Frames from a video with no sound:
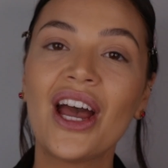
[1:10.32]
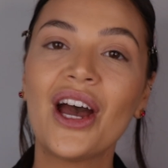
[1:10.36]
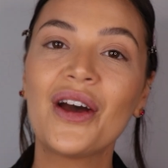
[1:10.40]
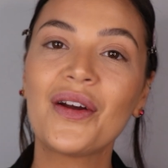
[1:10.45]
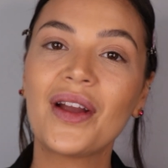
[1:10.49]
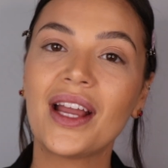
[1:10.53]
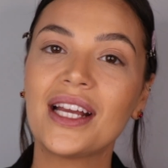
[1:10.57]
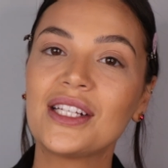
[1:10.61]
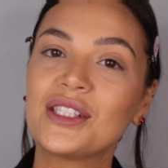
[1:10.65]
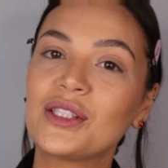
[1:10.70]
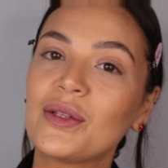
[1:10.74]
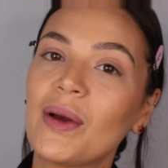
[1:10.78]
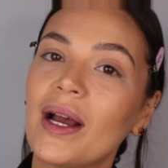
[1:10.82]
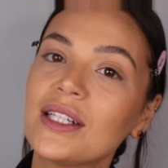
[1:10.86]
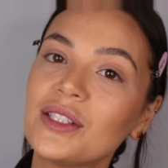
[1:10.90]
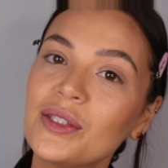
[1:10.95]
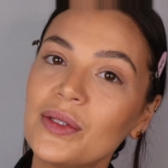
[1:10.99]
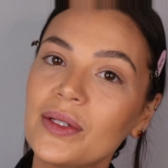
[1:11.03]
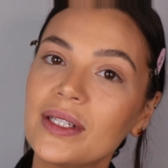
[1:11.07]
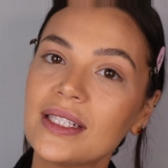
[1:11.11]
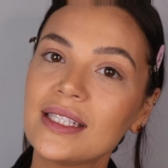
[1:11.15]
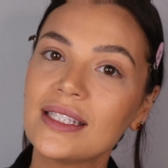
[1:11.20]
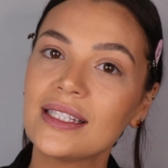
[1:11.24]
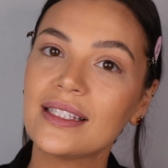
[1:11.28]
Okay, so as
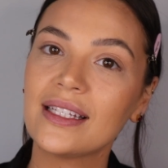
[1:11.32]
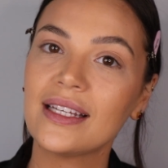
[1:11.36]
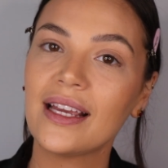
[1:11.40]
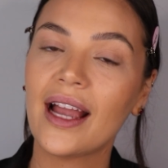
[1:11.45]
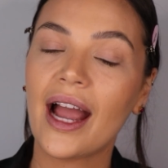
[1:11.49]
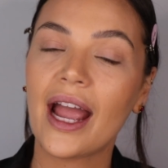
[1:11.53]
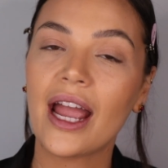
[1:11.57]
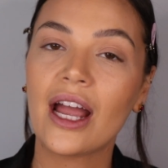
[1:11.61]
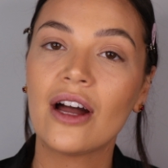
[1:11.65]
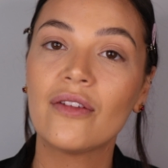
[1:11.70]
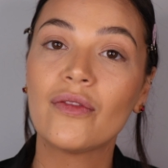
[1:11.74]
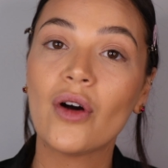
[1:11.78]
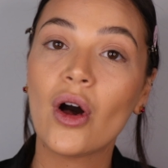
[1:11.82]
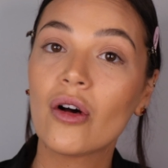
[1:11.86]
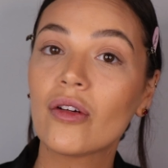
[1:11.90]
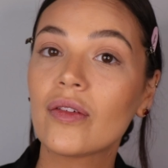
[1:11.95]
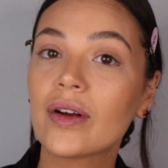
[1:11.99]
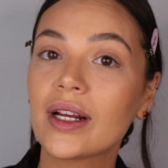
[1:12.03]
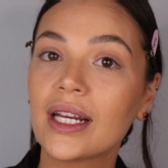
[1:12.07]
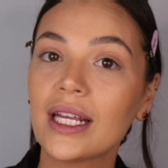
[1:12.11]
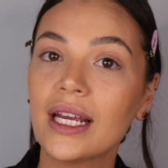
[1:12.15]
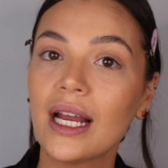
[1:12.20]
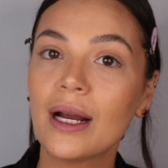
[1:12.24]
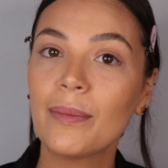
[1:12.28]
you can see, I have
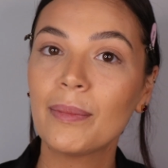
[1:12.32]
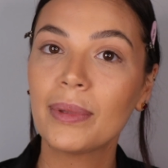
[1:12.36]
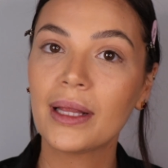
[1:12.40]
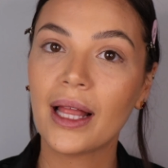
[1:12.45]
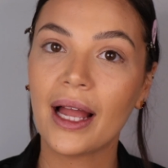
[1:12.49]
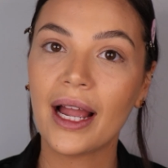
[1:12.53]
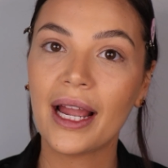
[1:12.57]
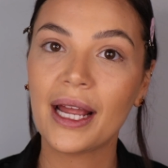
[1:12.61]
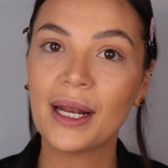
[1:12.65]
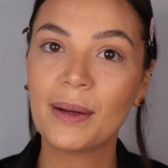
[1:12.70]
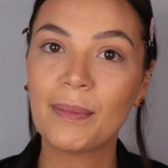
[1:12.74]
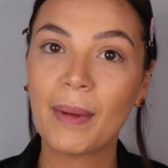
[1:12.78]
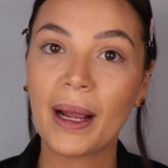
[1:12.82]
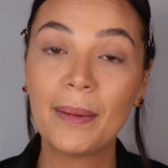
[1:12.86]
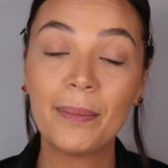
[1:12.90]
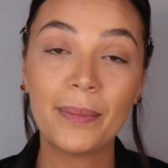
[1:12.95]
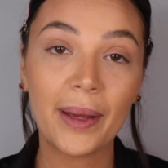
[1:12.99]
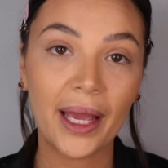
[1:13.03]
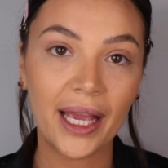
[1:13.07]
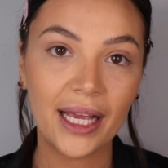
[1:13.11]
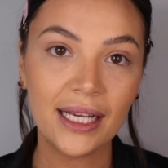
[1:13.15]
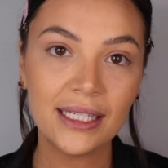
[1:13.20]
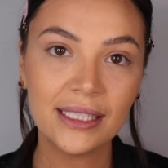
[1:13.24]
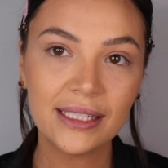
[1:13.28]
already applied my
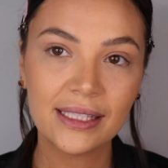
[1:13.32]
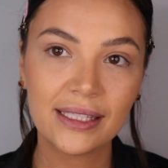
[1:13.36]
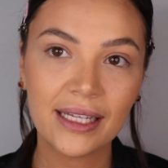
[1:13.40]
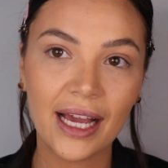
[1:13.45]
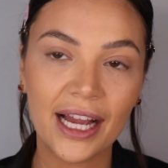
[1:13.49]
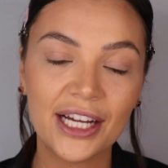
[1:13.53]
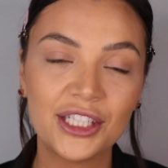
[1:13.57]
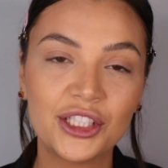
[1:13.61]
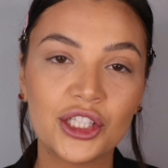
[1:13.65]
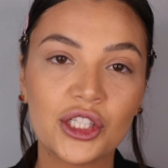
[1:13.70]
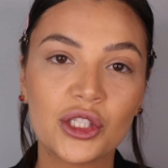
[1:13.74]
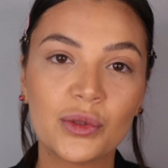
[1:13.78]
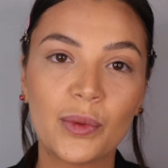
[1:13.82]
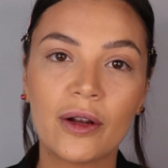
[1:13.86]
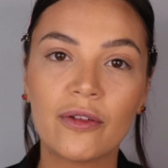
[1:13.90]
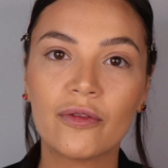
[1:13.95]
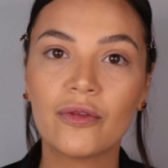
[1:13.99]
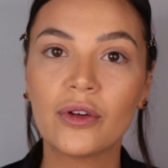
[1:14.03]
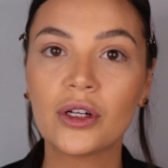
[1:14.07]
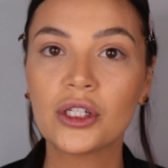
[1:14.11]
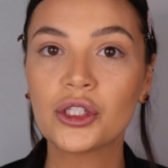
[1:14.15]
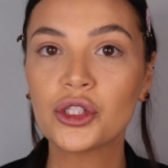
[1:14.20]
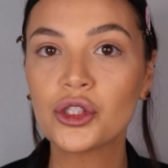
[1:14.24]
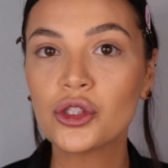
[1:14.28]
base. I just went
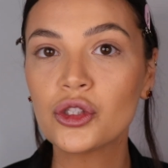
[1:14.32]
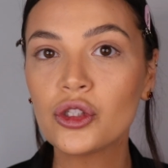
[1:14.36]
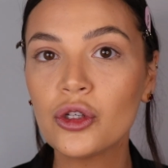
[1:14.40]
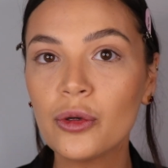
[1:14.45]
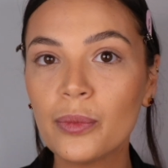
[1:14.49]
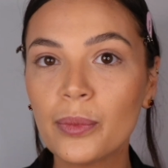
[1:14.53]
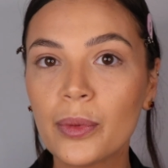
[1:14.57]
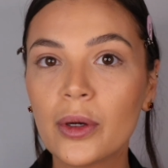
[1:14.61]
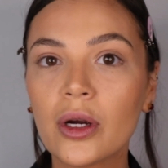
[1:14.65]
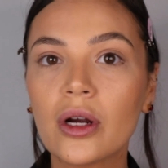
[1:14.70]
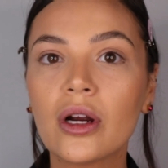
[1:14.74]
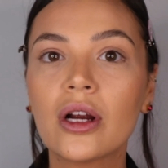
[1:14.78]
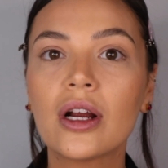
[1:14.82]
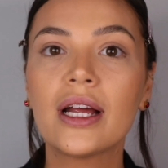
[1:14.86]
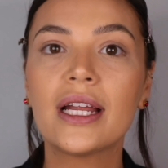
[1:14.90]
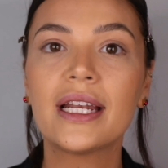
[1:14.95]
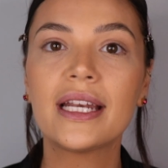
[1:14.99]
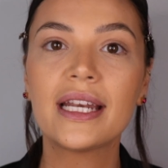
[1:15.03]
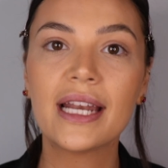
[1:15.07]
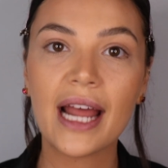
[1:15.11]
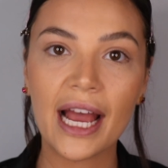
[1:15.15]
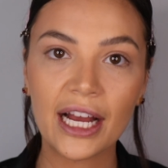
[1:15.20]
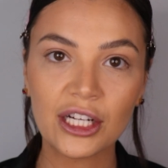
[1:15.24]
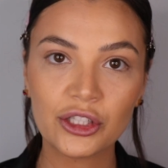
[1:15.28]
for super
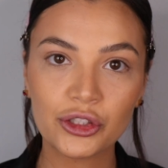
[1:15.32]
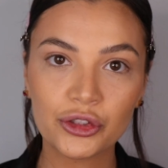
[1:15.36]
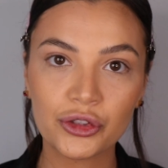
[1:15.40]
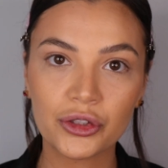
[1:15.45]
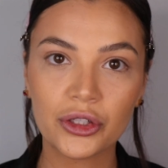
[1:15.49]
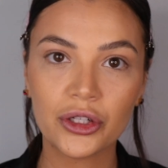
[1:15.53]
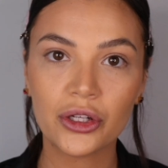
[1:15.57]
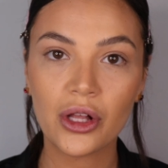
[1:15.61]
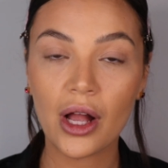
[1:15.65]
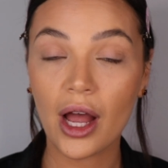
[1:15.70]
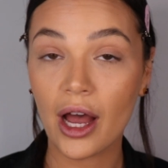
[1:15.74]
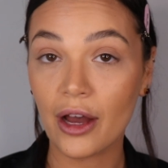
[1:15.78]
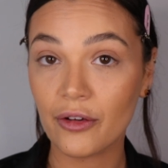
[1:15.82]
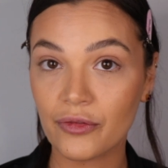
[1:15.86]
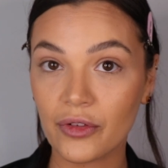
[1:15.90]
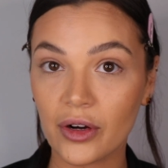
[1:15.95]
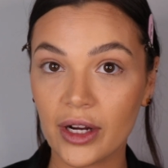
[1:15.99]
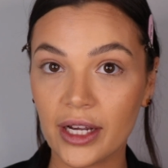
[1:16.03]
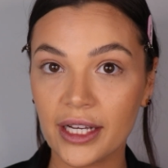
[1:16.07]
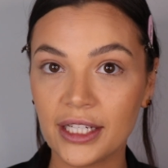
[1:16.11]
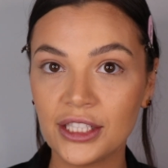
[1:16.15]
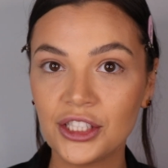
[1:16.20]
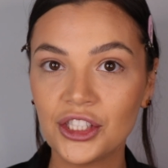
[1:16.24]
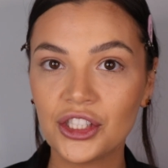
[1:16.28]
natural
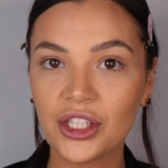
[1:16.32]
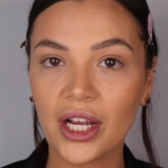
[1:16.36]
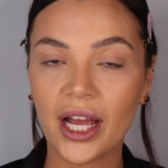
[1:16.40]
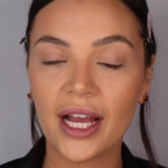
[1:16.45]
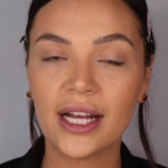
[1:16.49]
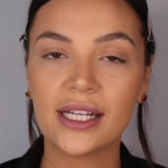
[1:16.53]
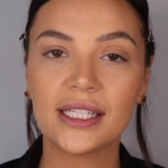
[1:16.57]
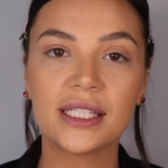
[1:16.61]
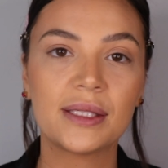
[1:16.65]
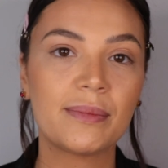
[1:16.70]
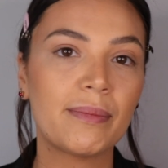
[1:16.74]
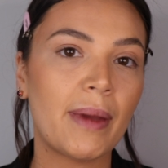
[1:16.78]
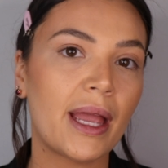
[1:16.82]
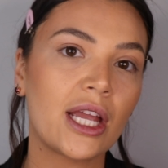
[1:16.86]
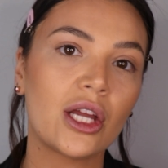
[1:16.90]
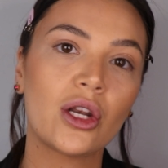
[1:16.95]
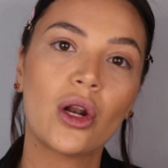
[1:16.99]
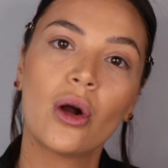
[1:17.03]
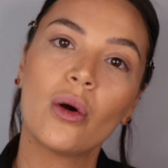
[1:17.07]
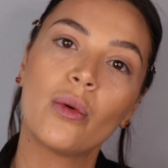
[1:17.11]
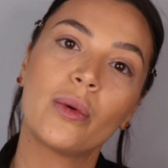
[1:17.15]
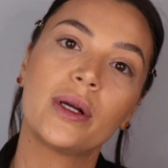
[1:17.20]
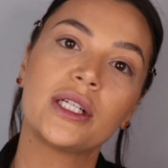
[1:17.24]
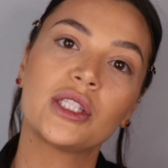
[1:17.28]
coverage, as Meghan
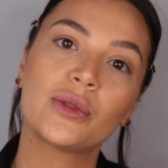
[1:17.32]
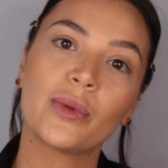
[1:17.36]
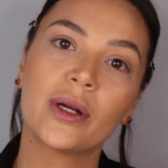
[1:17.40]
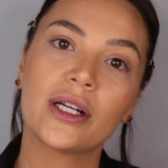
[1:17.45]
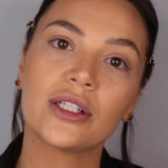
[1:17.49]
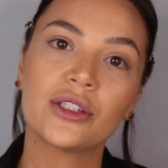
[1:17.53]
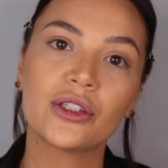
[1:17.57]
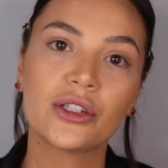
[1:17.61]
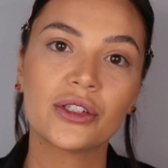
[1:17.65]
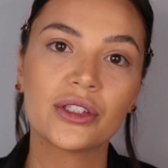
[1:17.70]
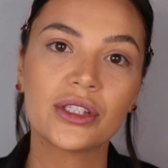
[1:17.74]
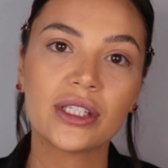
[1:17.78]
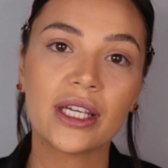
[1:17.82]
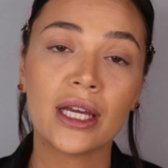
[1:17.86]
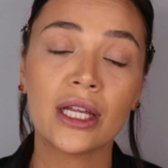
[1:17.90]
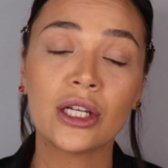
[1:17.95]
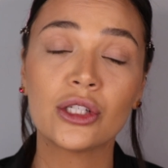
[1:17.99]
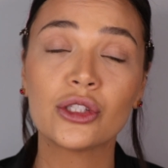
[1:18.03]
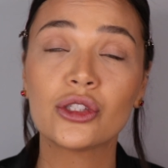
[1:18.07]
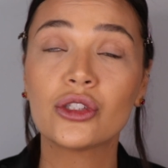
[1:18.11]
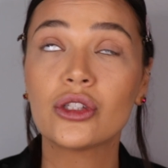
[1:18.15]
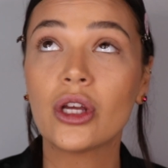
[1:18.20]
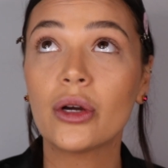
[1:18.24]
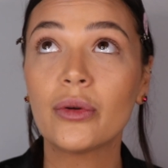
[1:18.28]
always wears her
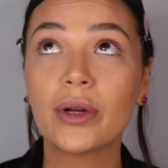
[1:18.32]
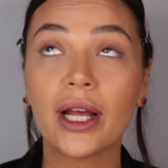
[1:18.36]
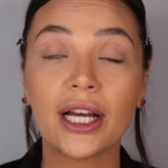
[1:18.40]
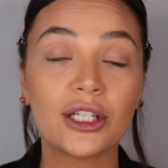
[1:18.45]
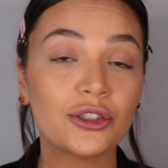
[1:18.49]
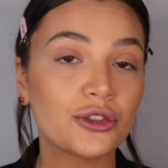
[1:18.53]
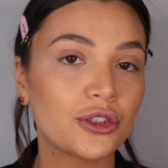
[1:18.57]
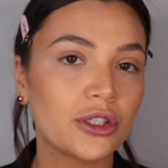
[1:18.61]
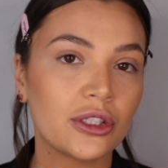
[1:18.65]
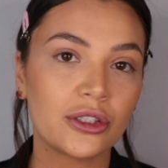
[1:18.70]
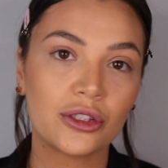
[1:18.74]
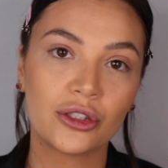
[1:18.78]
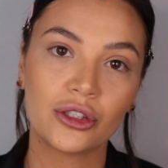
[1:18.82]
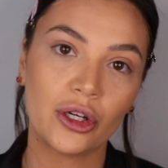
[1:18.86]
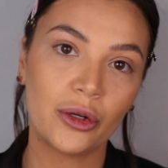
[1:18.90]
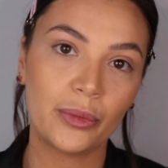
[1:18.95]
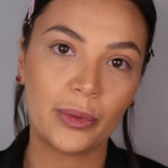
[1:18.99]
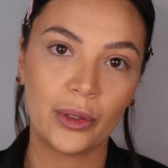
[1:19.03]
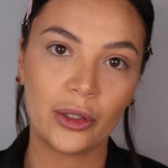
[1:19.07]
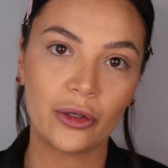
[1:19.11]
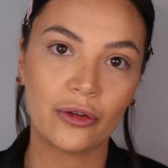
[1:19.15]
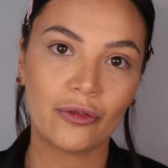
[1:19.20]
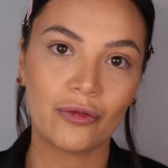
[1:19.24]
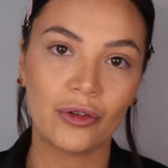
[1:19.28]
skin so natural and so
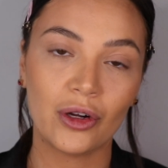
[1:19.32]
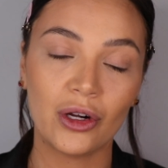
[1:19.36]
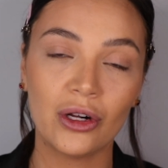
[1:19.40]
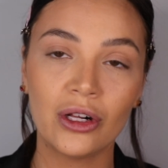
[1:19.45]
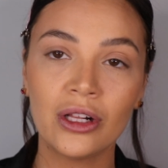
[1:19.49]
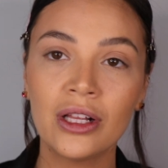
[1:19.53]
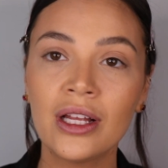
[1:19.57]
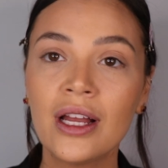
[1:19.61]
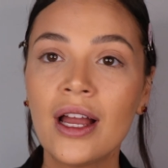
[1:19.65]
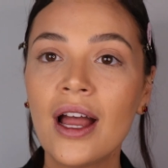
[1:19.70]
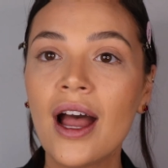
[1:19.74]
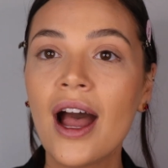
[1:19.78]
beautiful.